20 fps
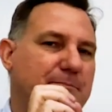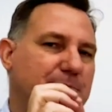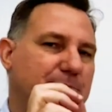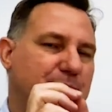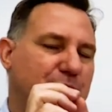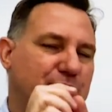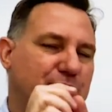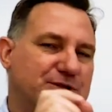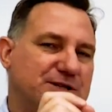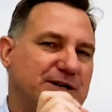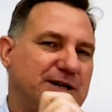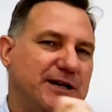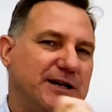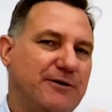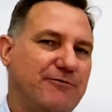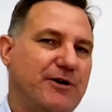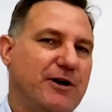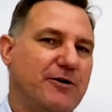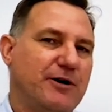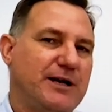puts it in a
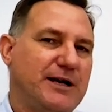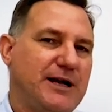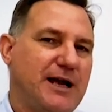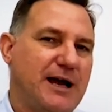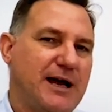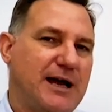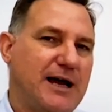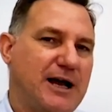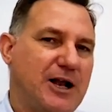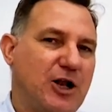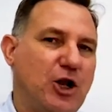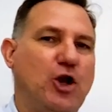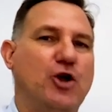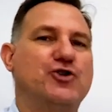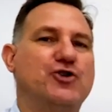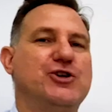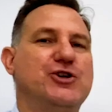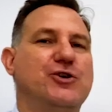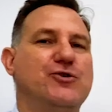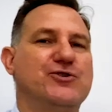very
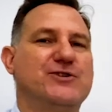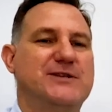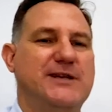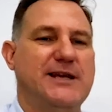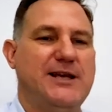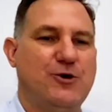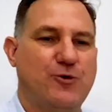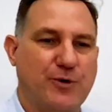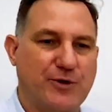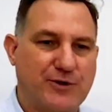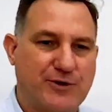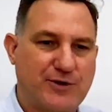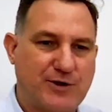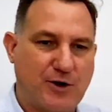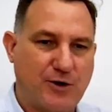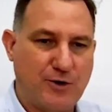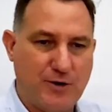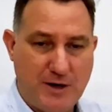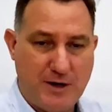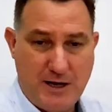logical sequence.
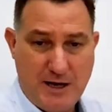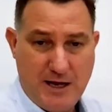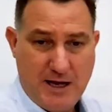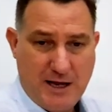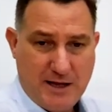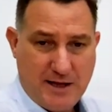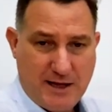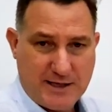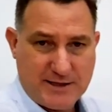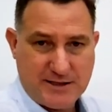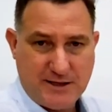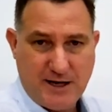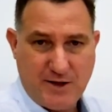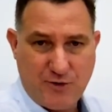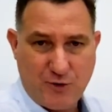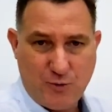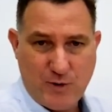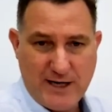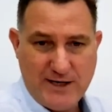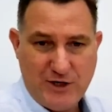So that's another
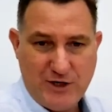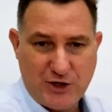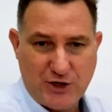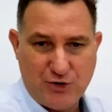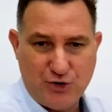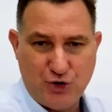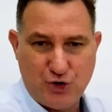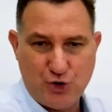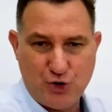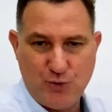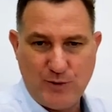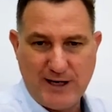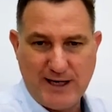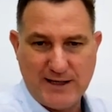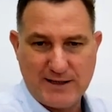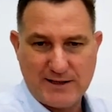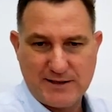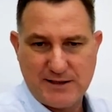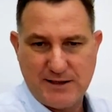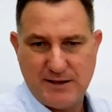way you could do
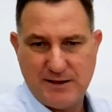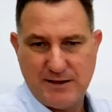it.